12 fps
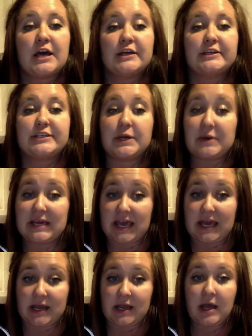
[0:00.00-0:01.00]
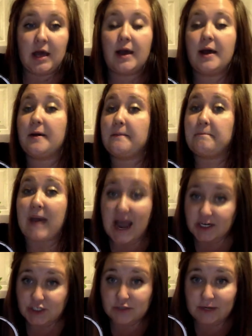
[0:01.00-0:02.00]
So again,
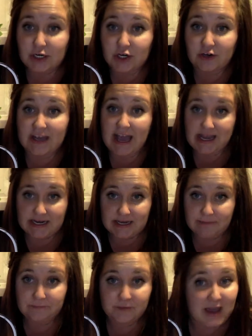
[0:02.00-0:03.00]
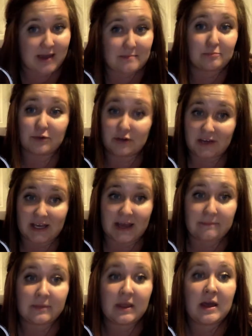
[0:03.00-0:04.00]
back to my girl Katy. Okay,
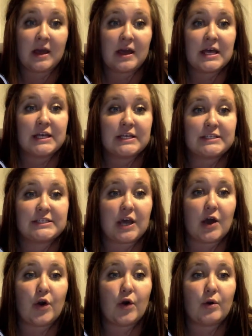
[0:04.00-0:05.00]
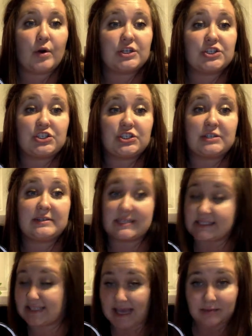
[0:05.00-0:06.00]
brilliant. So
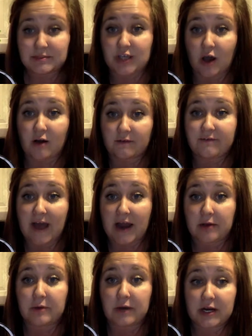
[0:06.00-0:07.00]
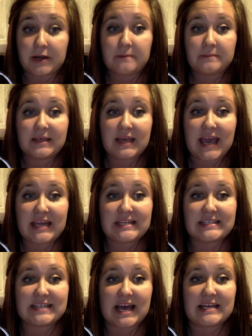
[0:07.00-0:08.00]
the same song, Firework,
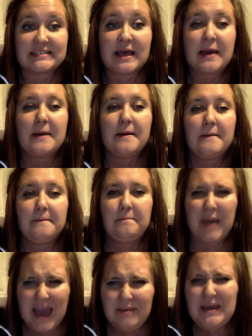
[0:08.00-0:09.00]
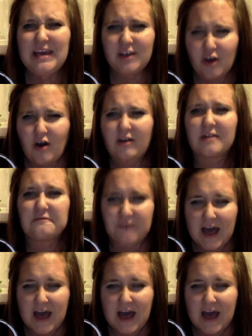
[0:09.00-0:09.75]
Katy says, baby, you're a